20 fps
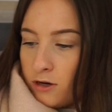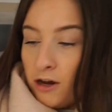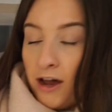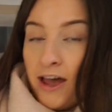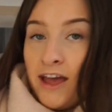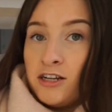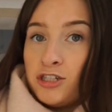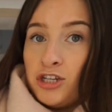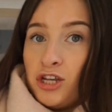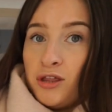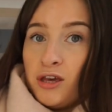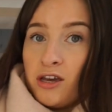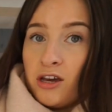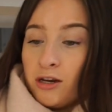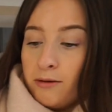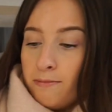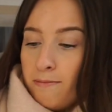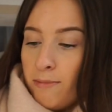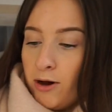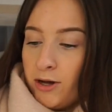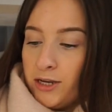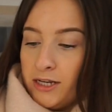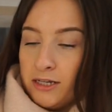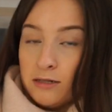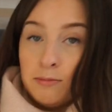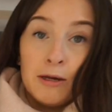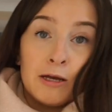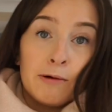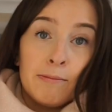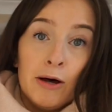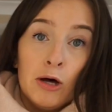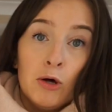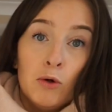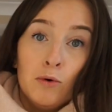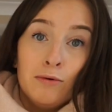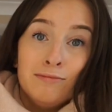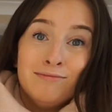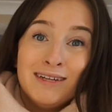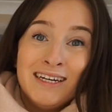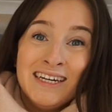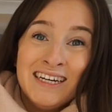I actually think I might need a bigger bowl.